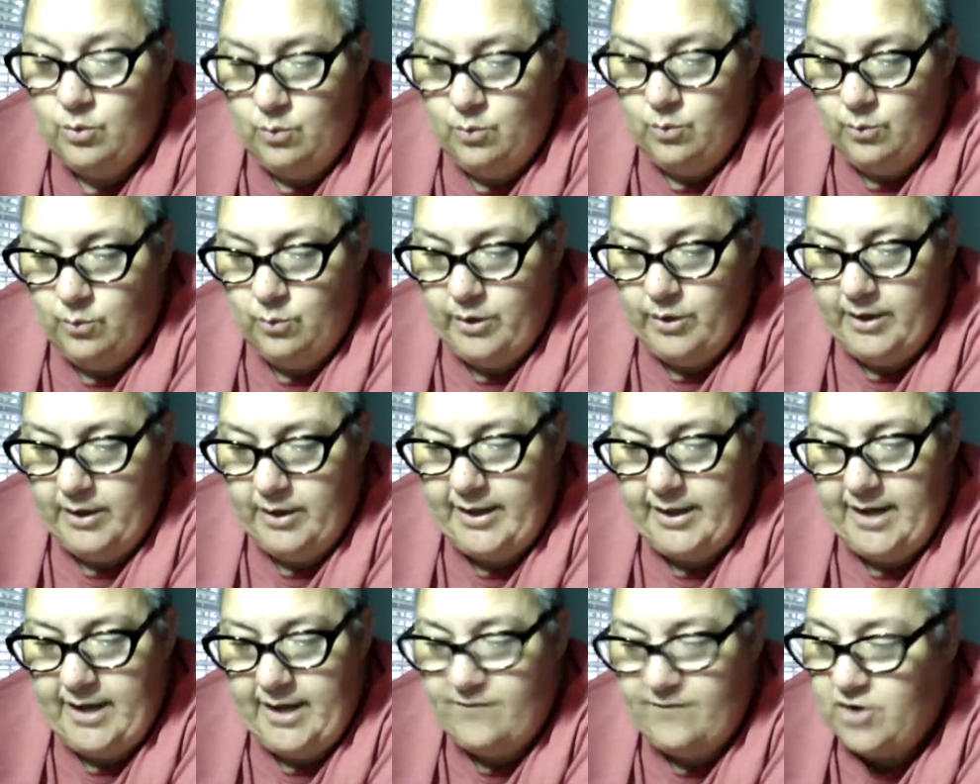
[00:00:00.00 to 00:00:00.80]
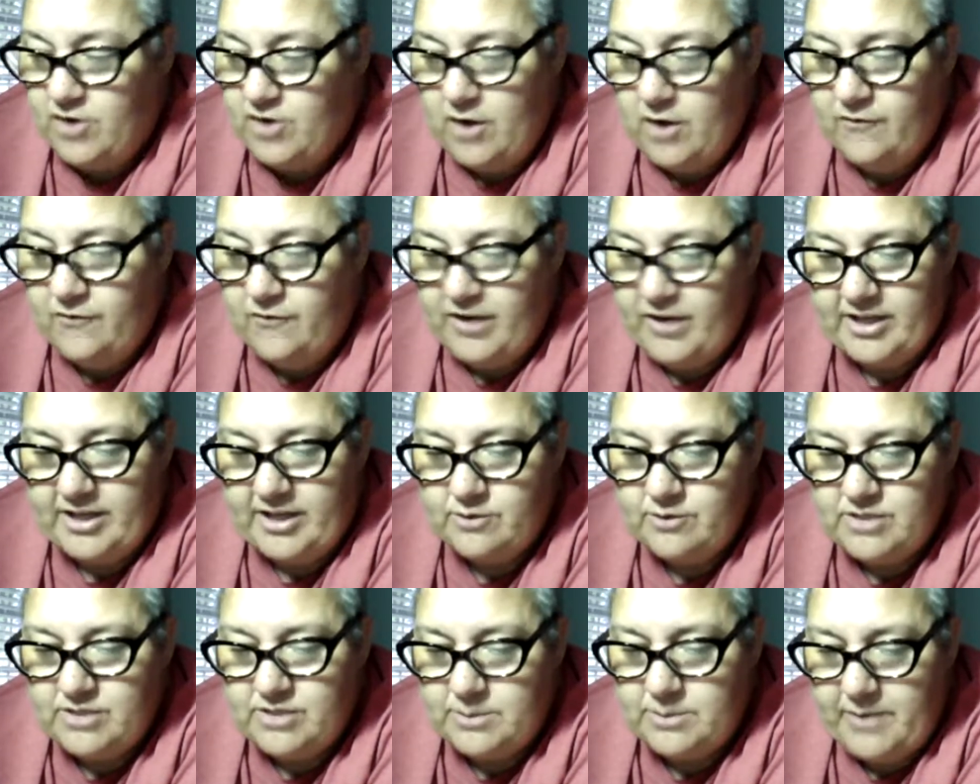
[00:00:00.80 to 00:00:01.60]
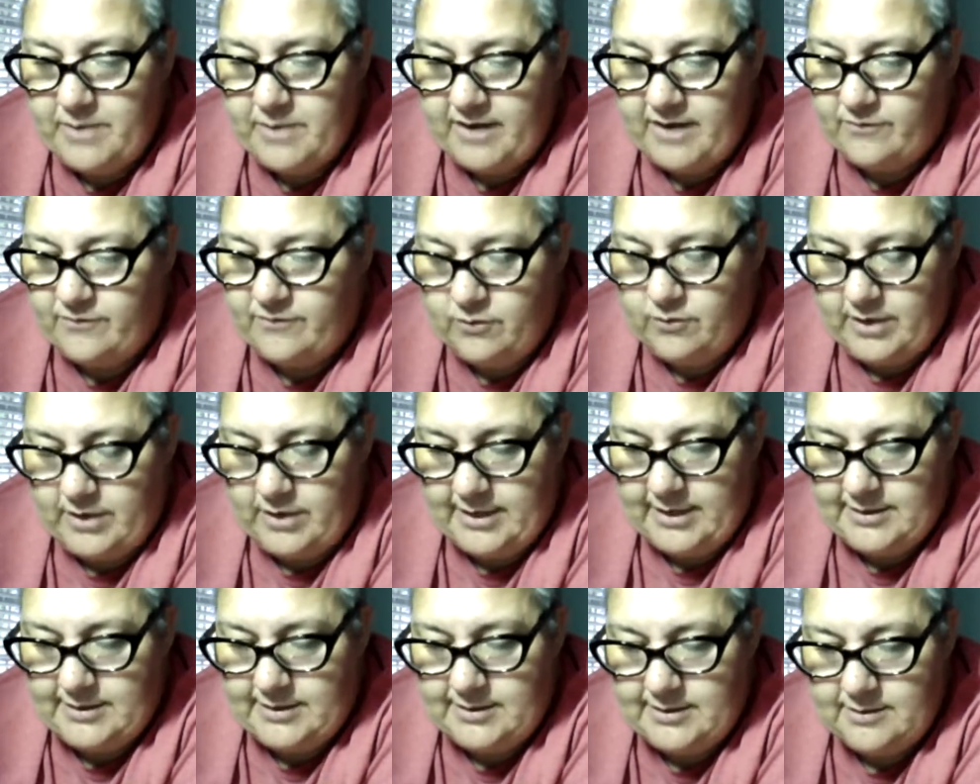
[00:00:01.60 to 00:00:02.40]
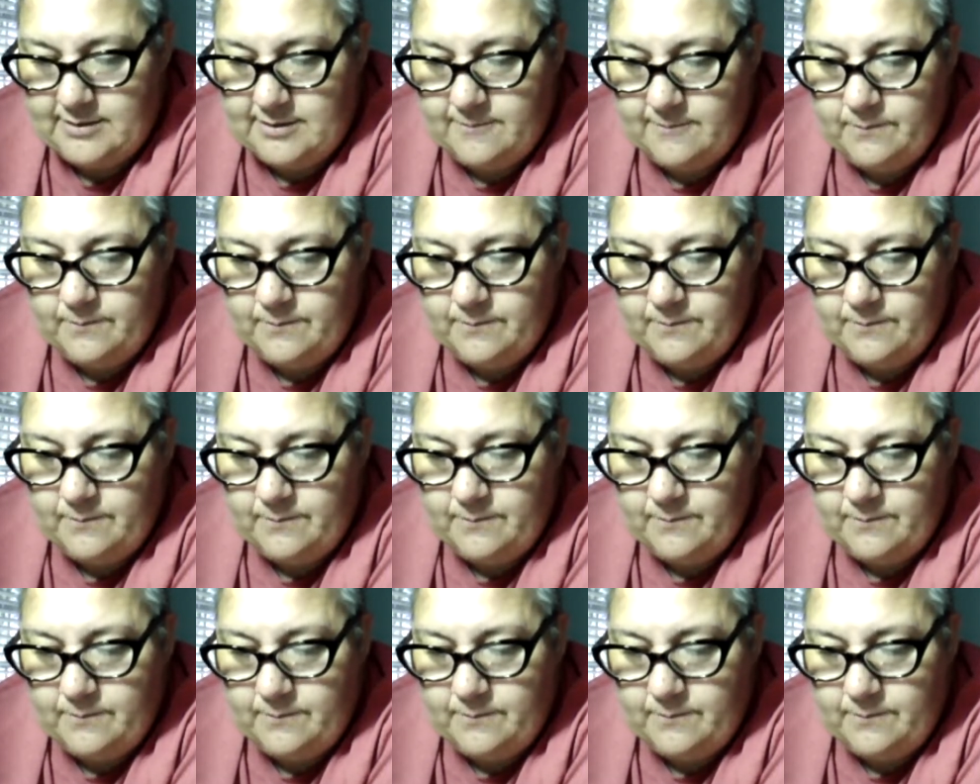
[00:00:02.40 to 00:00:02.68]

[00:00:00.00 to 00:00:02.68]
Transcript: really have no fucking respect for us.